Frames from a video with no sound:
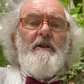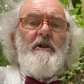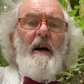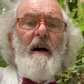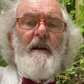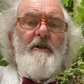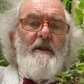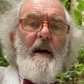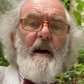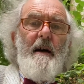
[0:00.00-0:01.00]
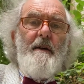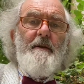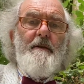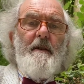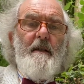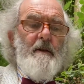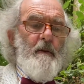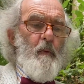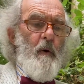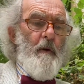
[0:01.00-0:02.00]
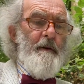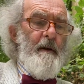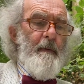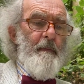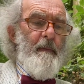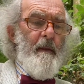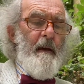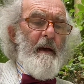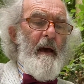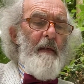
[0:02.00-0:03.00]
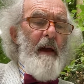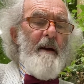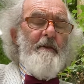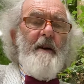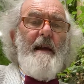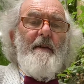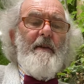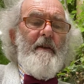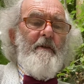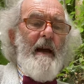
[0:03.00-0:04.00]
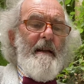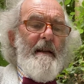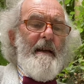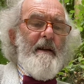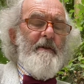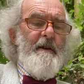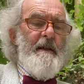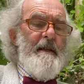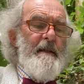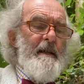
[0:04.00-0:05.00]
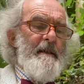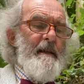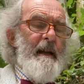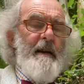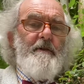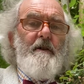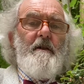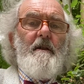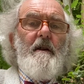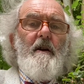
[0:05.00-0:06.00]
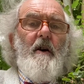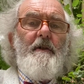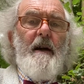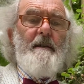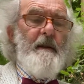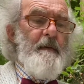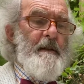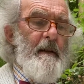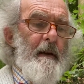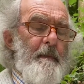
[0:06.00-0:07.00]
charged ions into the water. That greatly increases its electrical conductivity.